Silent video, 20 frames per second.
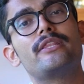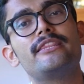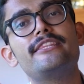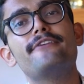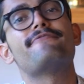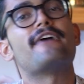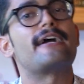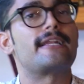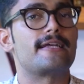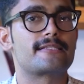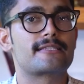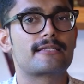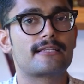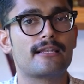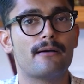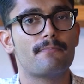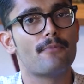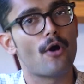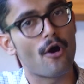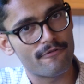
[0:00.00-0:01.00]
with the Finance
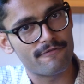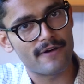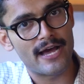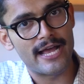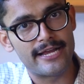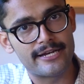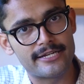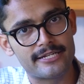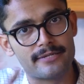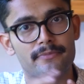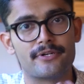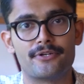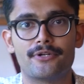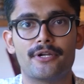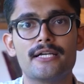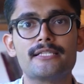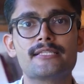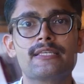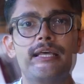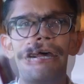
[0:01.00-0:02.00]
Club of IIT
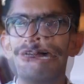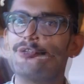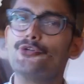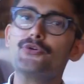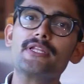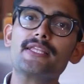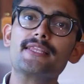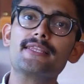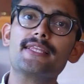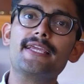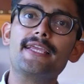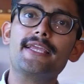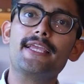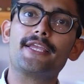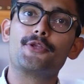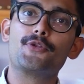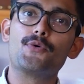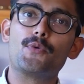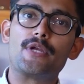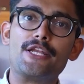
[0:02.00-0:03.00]
Madras. During the,
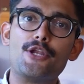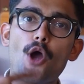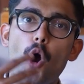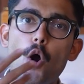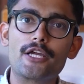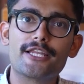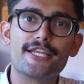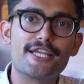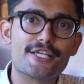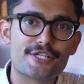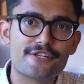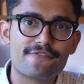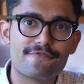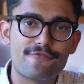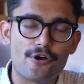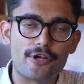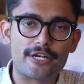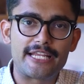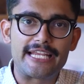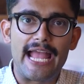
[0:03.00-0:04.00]
you know, inauguration
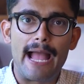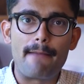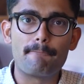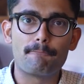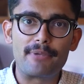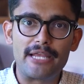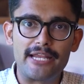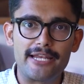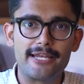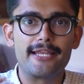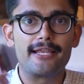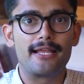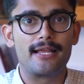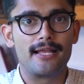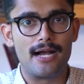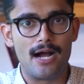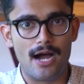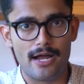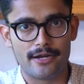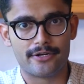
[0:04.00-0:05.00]
for campaigning
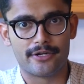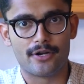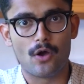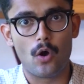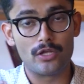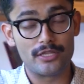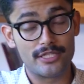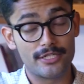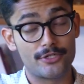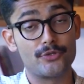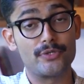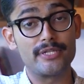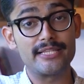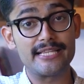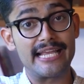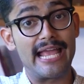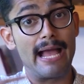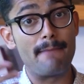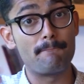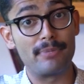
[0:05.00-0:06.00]
100 or during
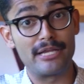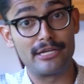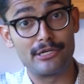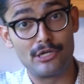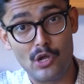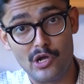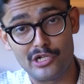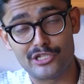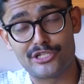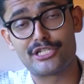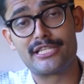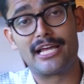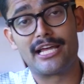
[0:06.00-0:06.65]
the campaign launch,